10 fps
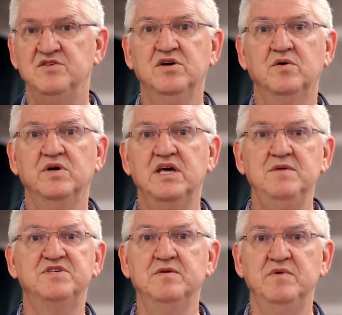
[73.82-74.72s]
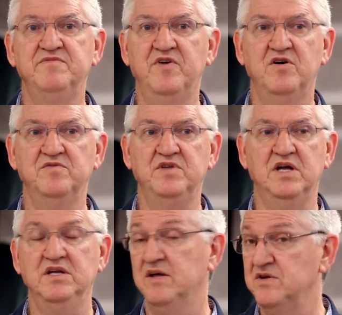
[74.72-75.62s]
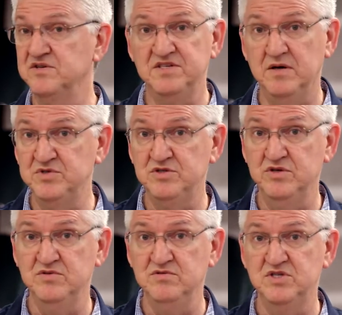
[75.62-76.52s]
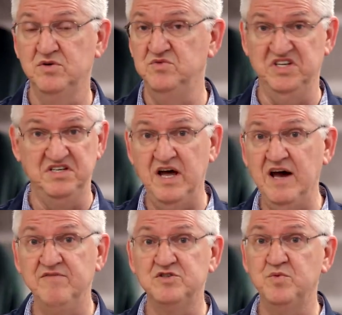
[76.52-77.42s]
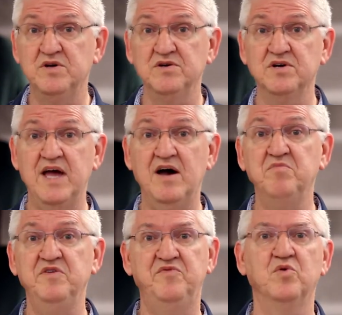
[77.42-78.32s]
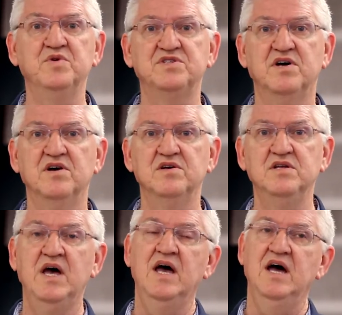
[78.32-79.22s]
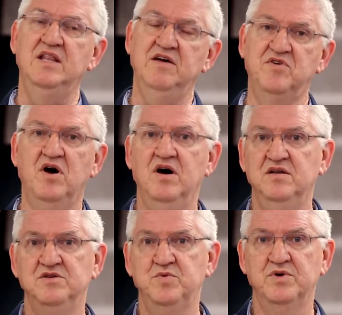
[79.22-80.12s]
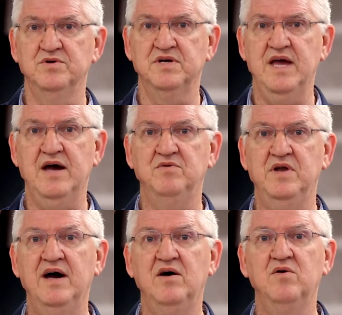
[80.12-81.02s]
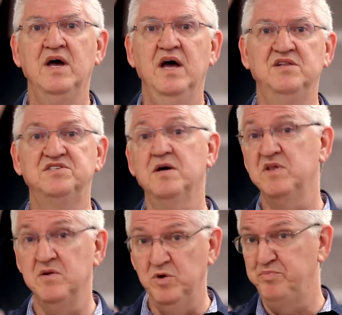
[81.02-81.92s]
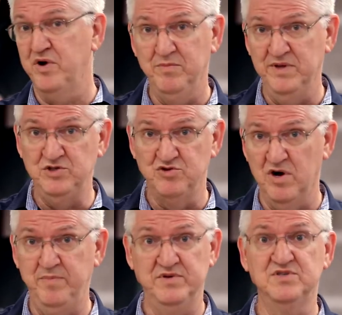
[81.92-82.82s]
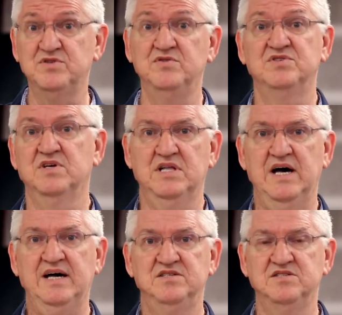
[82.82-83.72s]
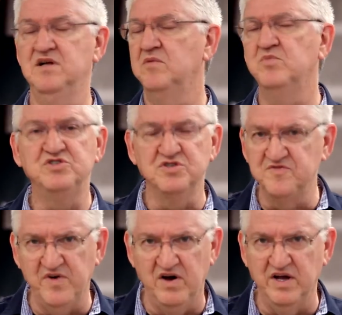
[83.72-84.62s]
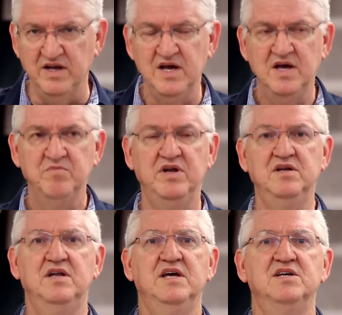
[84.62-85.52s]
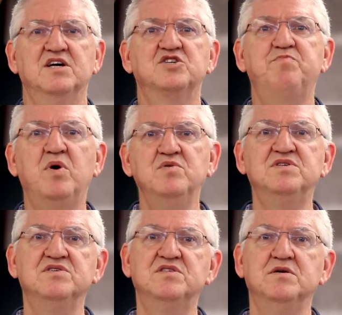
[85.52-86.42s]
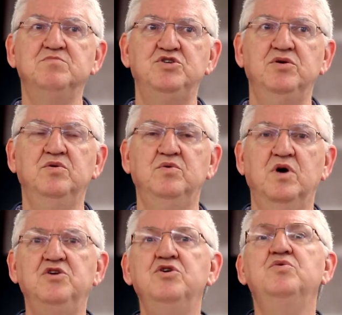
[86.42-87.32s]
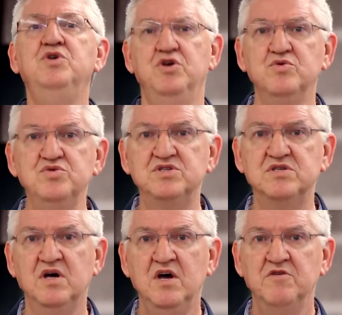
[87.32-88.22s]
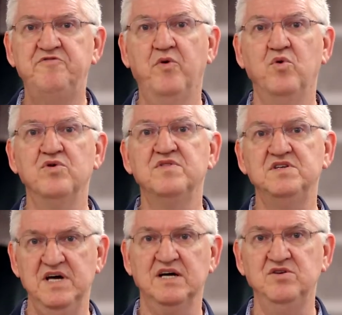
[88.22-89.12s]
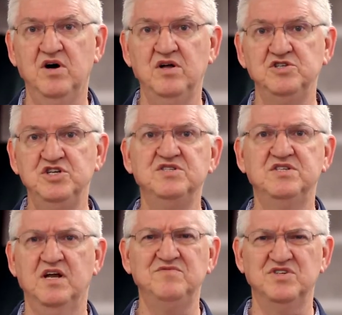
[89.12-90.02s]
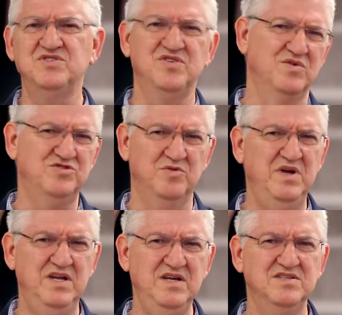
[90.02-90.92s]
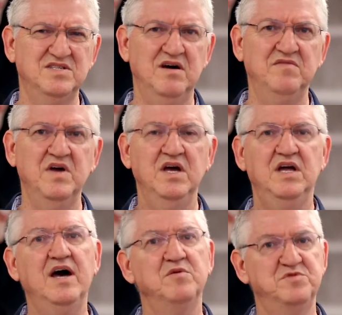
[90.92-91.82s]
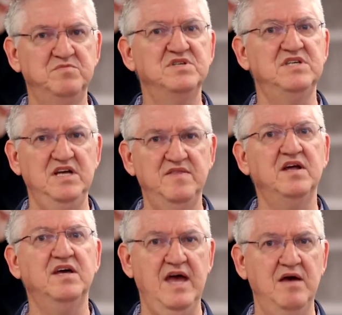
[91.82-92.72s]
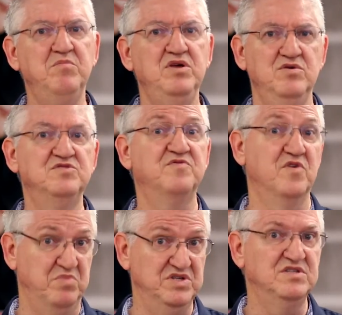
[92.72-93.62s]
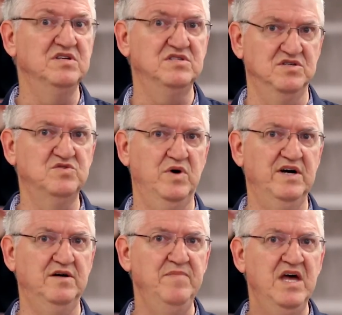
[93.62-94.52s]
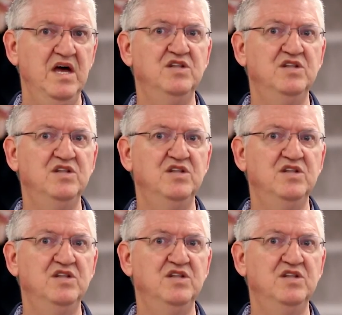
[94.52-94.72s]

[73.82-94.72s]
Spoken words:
And so it keeps them involved in it. Now, there are some students who didn't have a Twitter account before we started, and they've gotten a Twitter account now, and some of them will probably drop it as soon as the class is done, which is fine. But it exposes them to a new use for the technology instead of just social media stuff. It helps them to see that it can be used for business as well.